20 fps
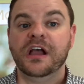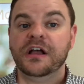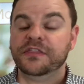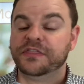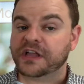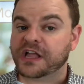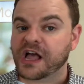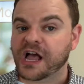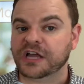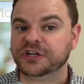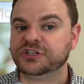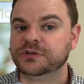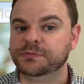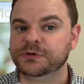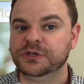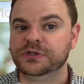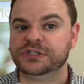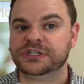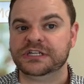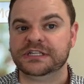the
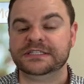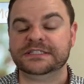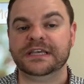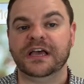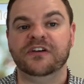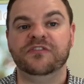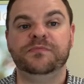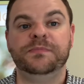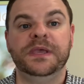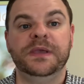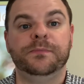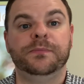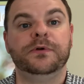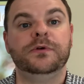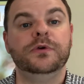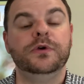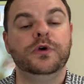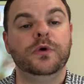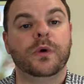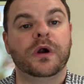contributions of people
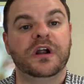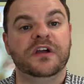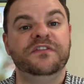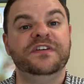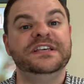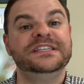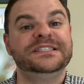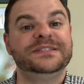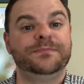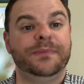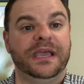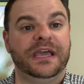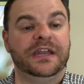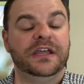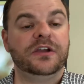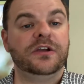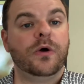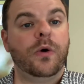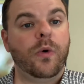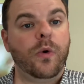who are of
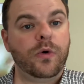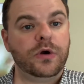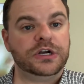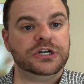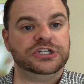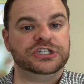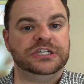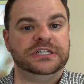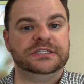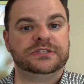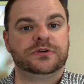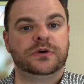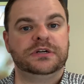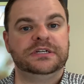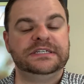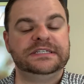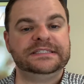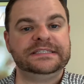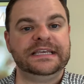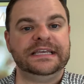Hispanic origins or
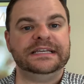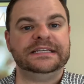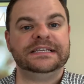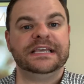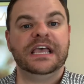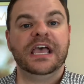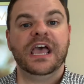descent.